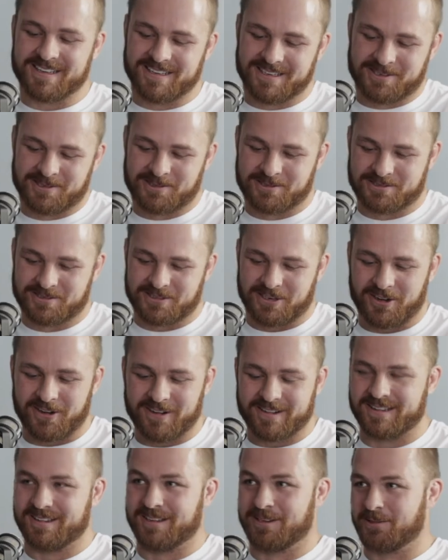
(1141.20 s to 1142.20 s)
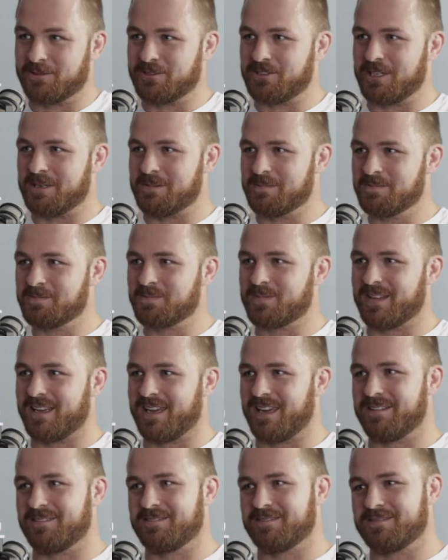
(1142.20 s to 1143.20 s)
little gym
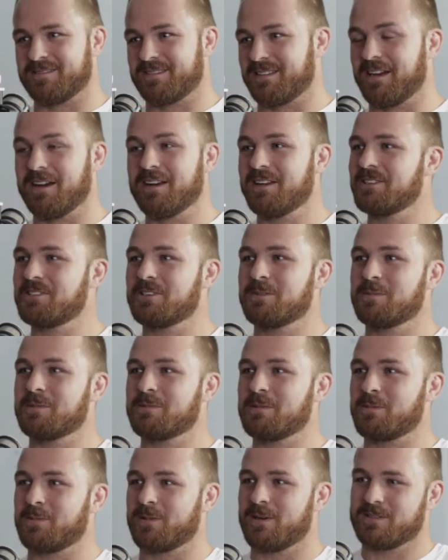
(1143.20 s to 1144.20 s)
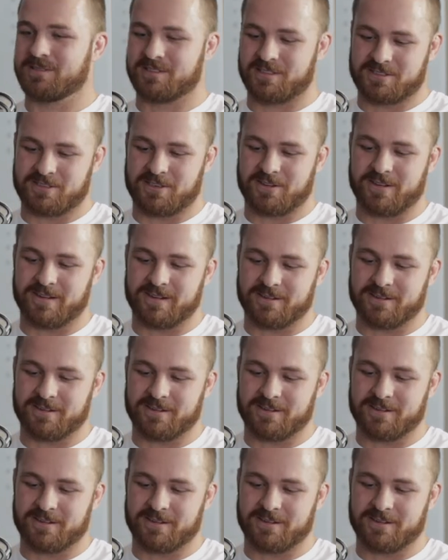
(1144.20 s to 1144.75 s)
at the only gym in Reporoa. Is this tiny